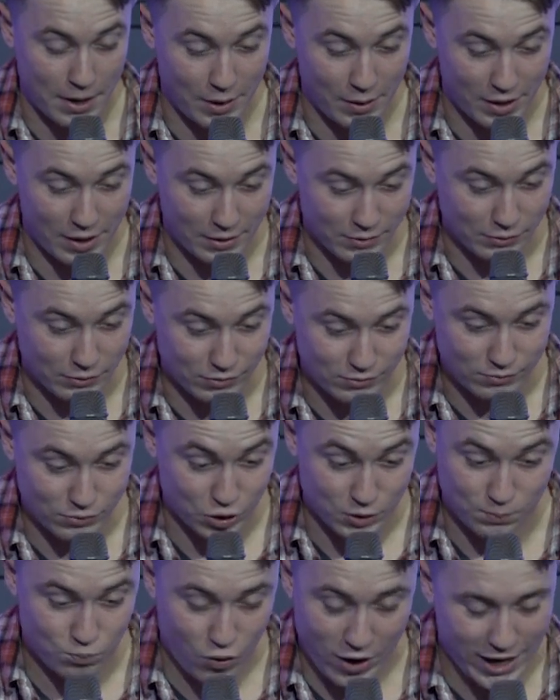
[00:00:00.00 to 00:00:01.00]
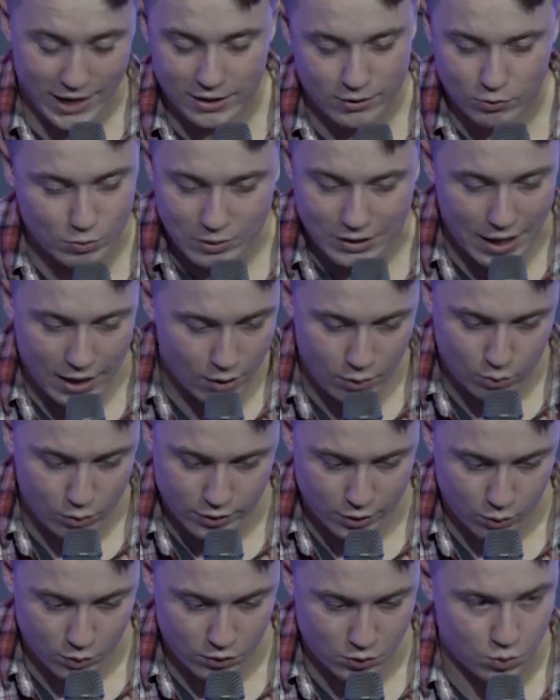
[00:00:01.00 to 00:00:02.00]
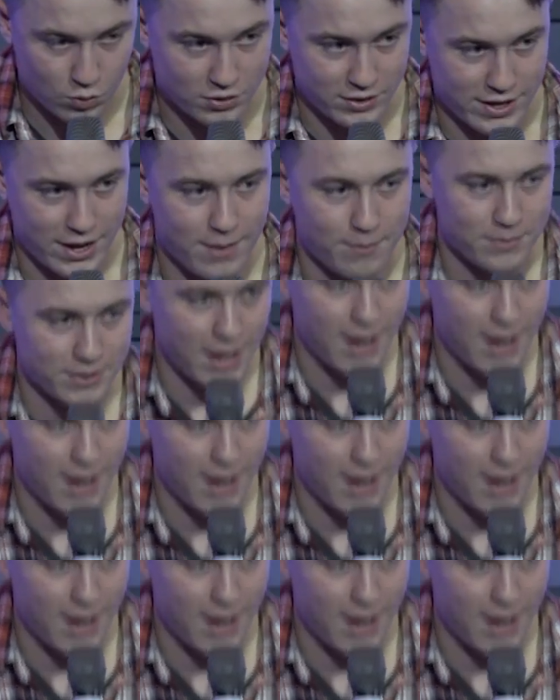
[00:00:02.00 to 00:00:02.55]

and just prayed and was like, oh, I don't want to talk to them,